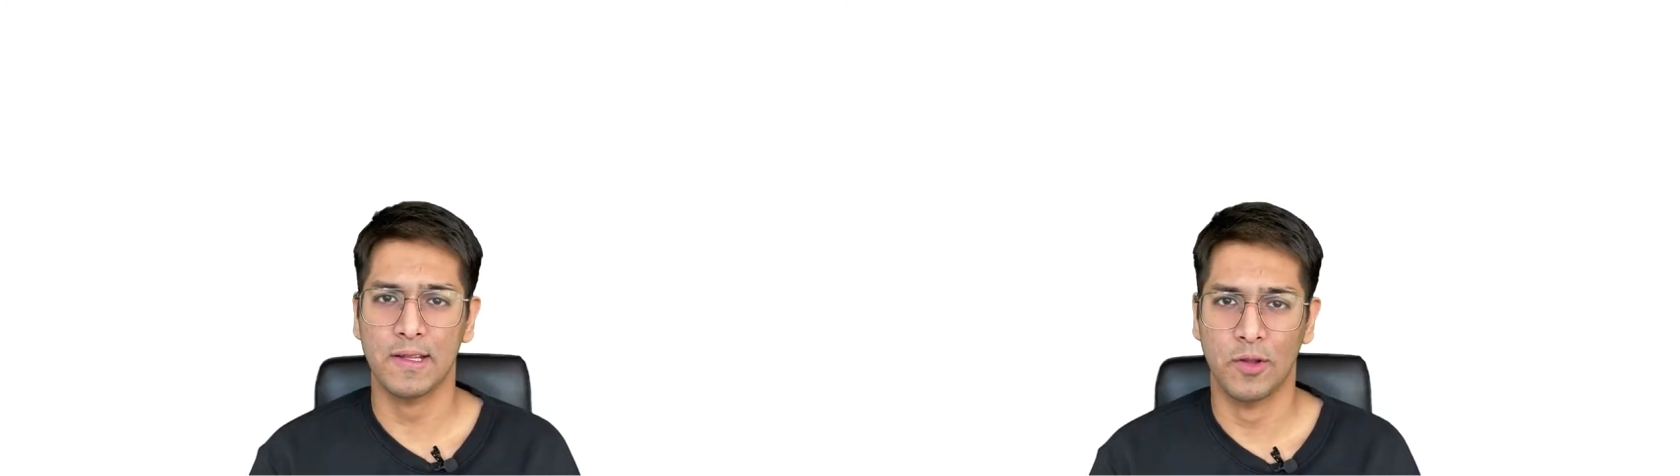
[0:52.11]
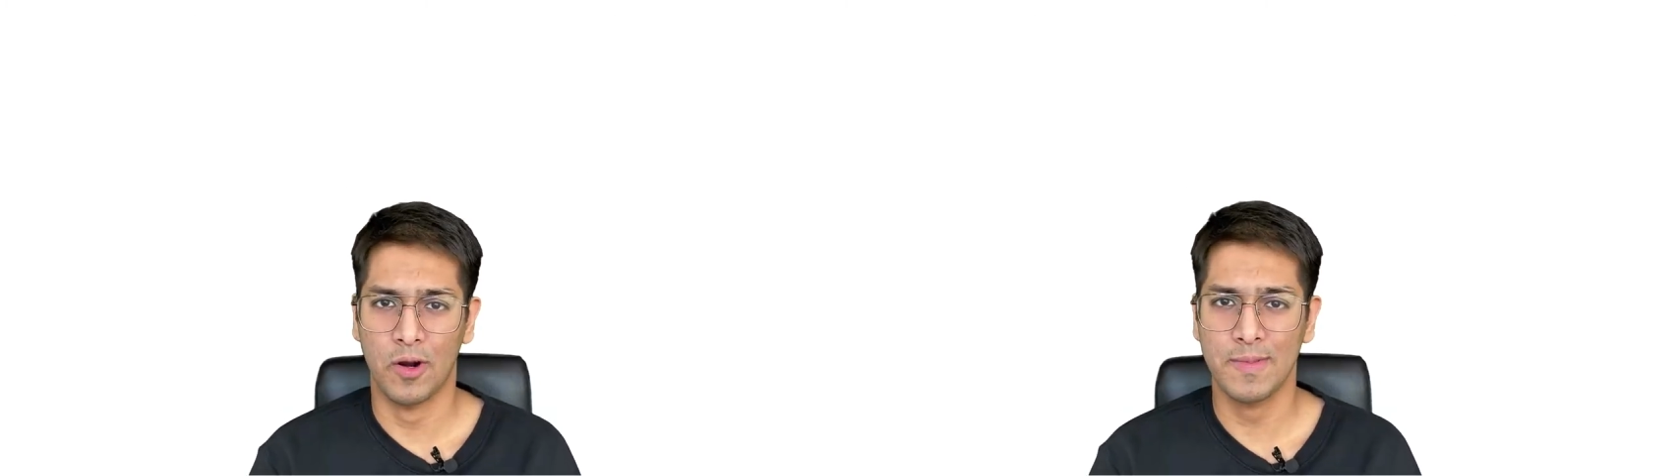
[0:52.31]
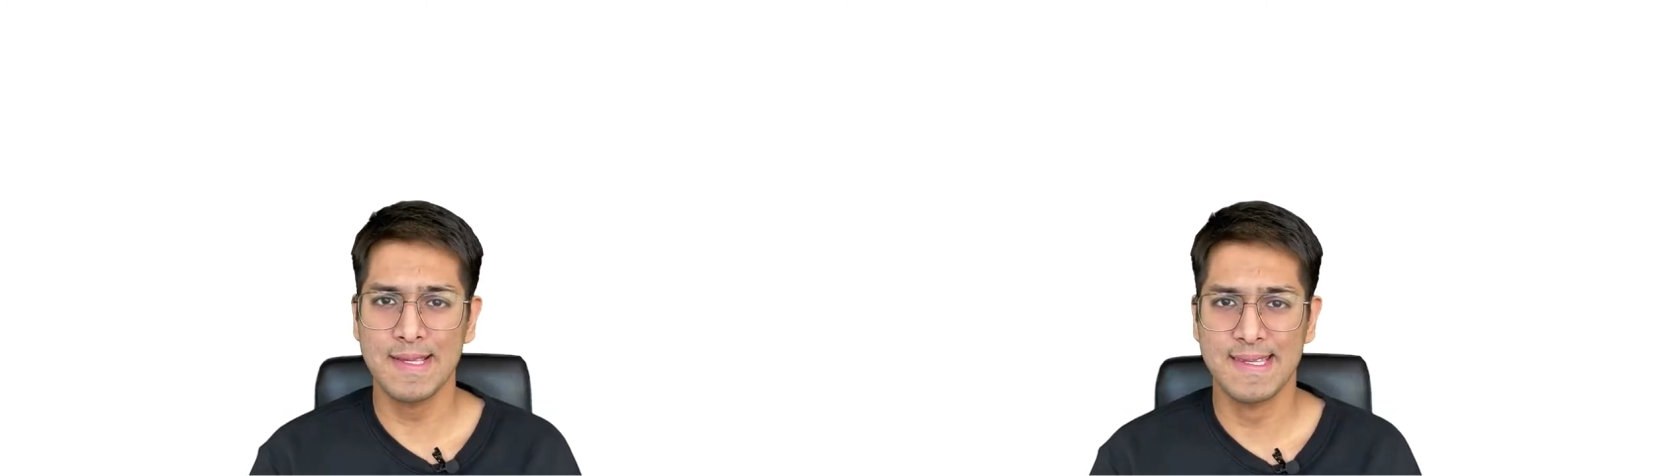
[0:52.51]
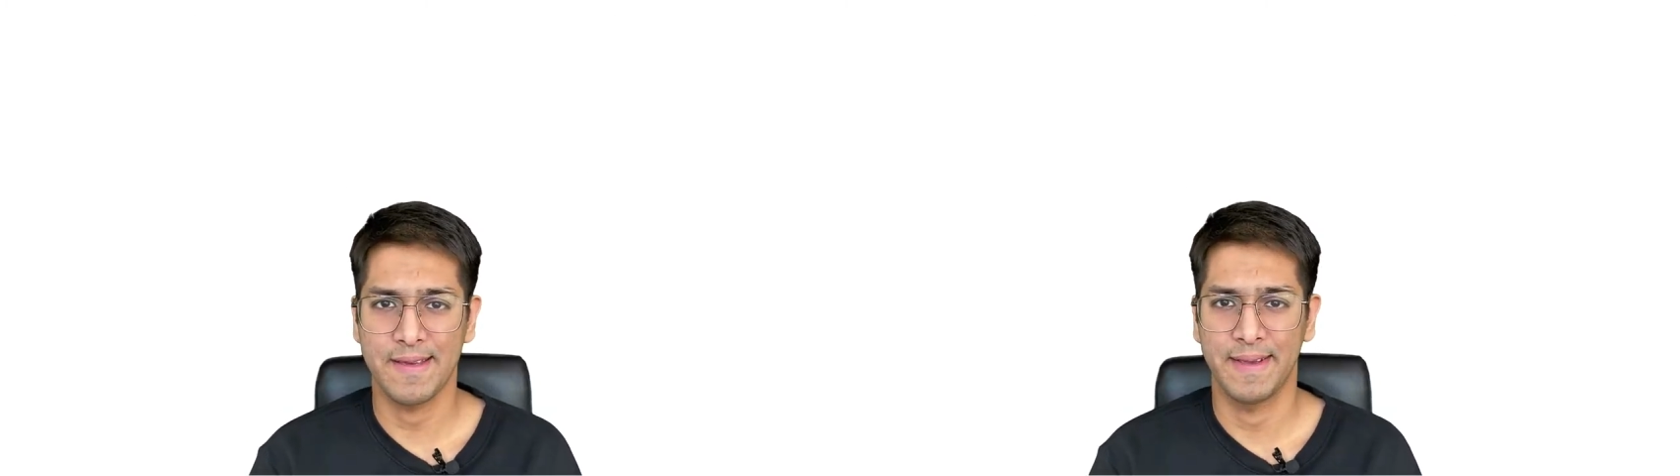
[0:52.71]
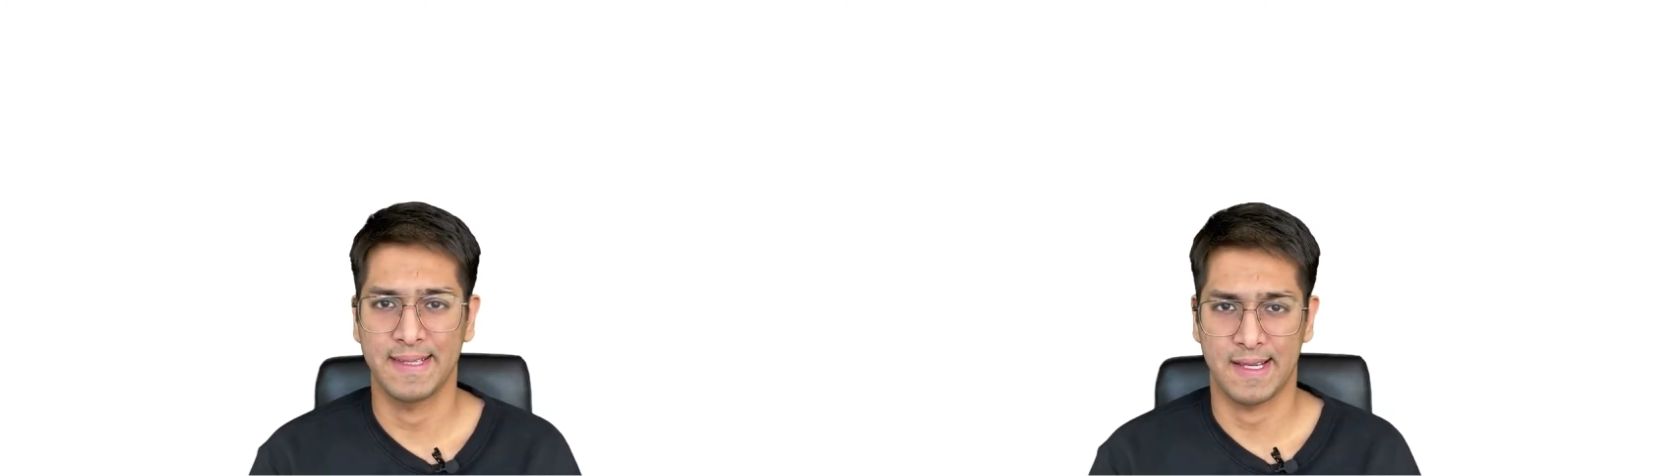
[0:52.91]
normal
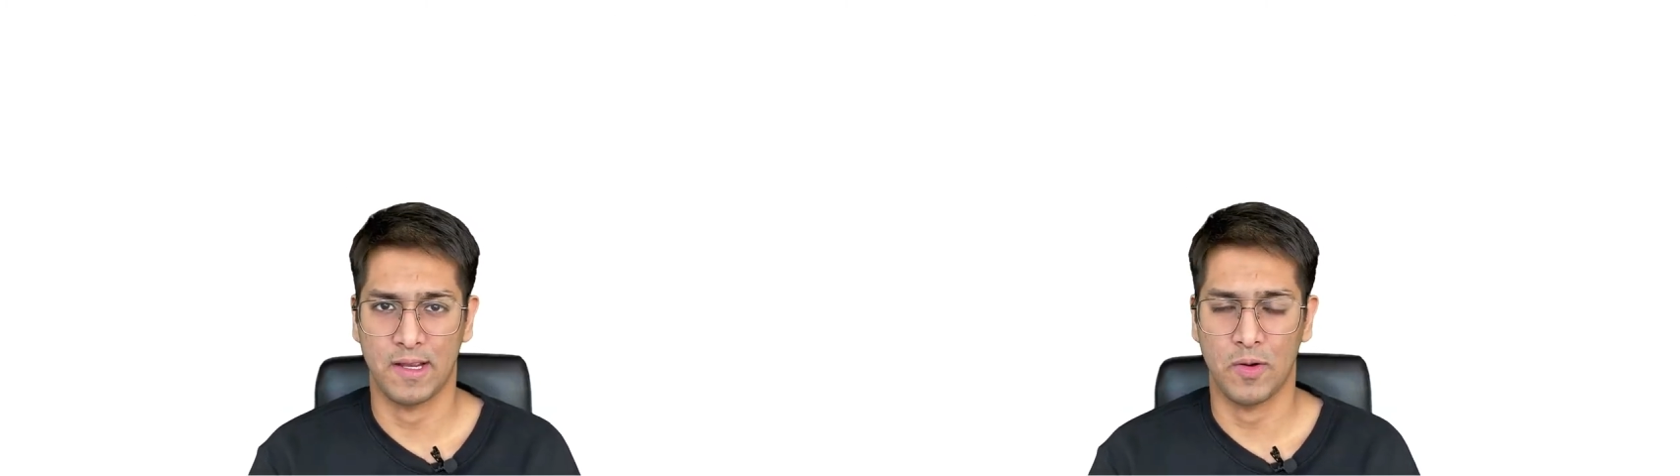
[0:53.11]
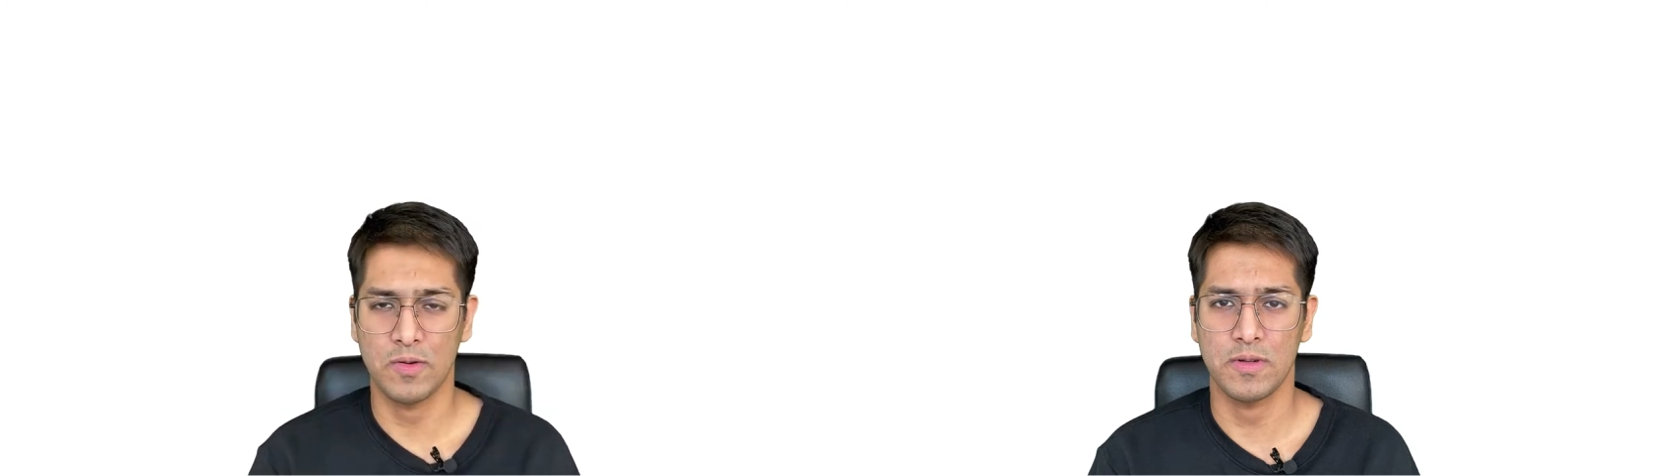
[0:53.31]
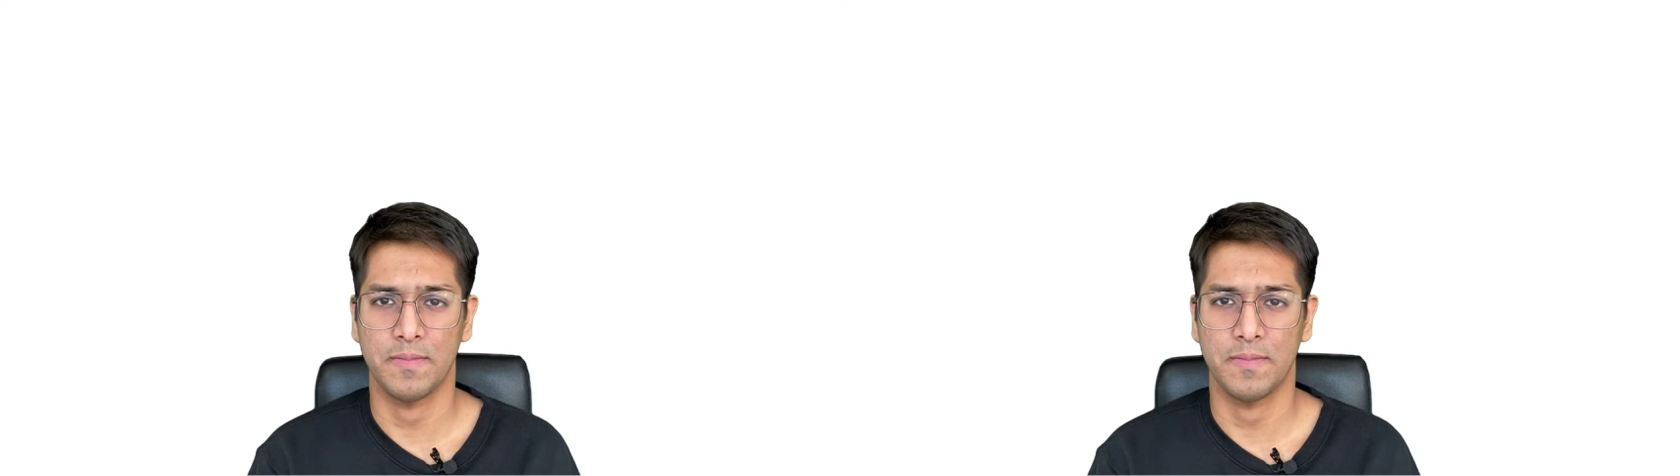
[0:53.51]
savings account,